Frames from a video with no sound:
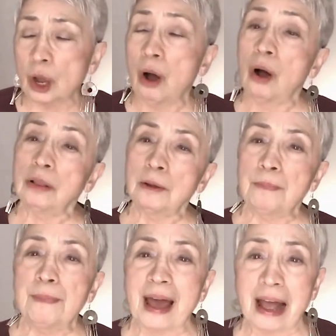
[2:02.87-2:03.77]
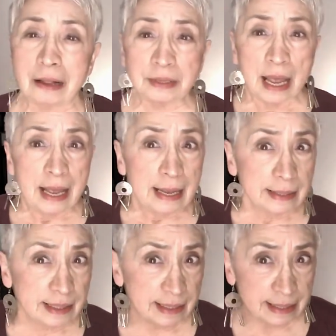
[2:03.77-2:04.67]
all about
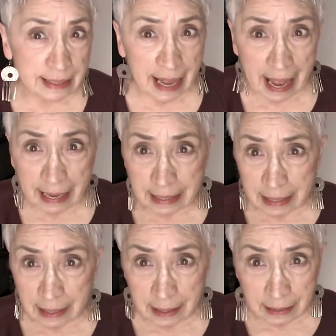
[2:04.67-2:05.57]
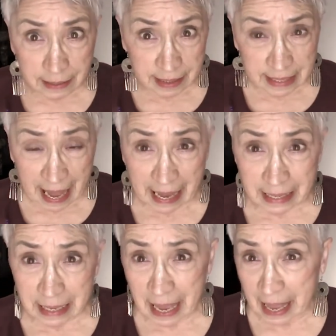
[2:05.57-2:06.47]

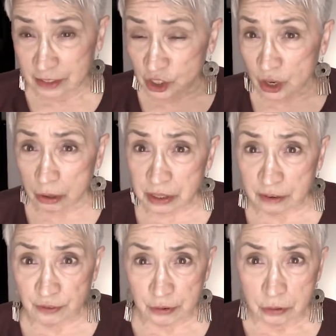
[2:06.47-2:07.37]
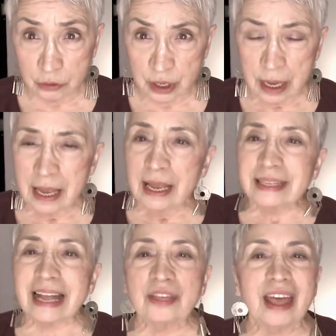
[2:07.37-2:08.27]
snacking and salty foods.
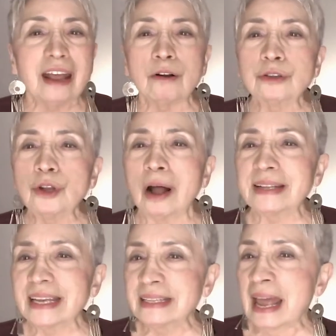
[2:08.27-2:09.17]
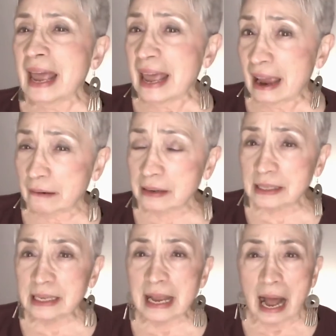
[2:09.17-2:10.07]
Now, they are not
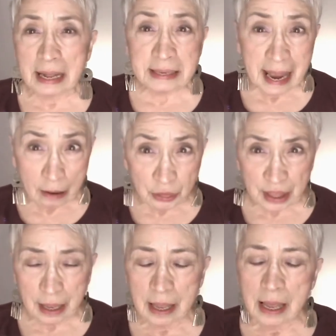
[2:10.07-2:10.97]
inherently unhealthy.